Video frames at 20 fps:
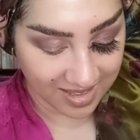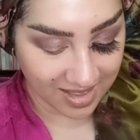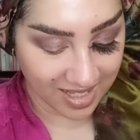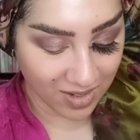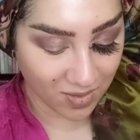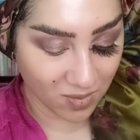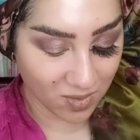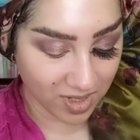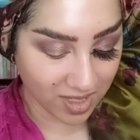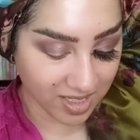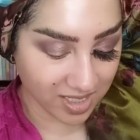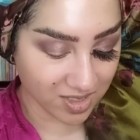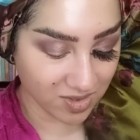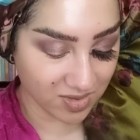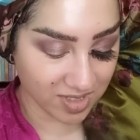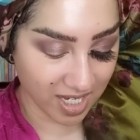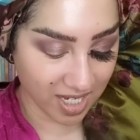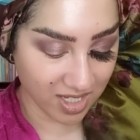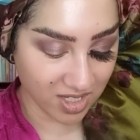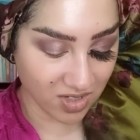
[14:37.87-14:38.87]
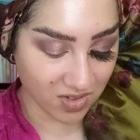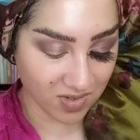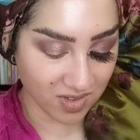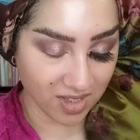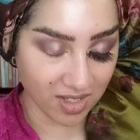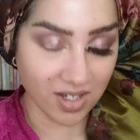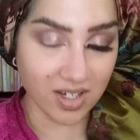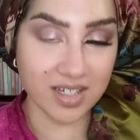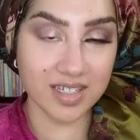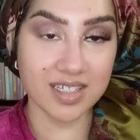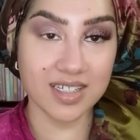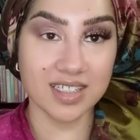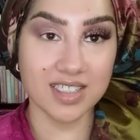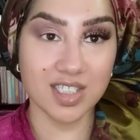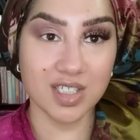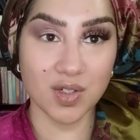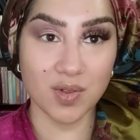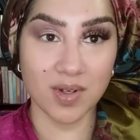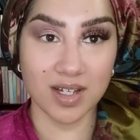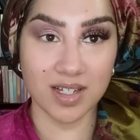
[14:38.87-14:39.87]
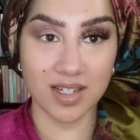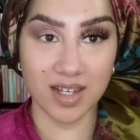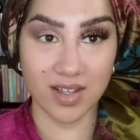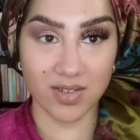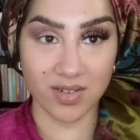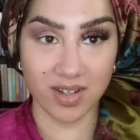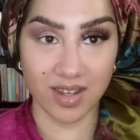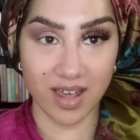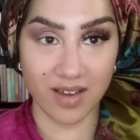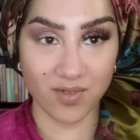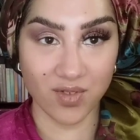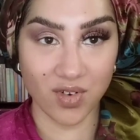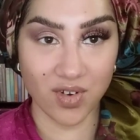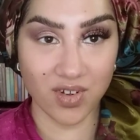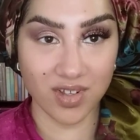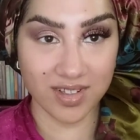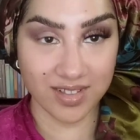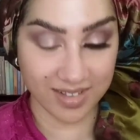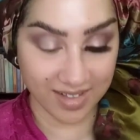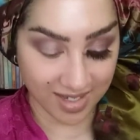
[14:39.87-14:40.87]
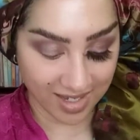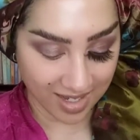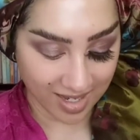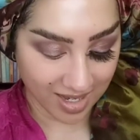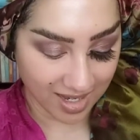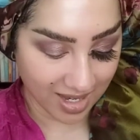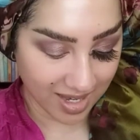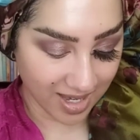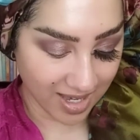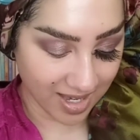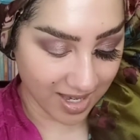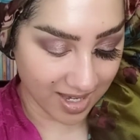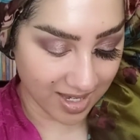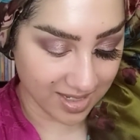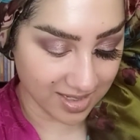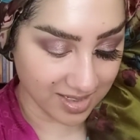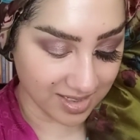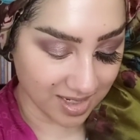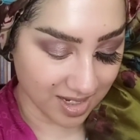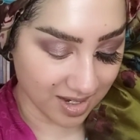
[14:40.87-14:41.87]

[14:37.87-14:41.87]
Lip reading: really do take your look to another level. And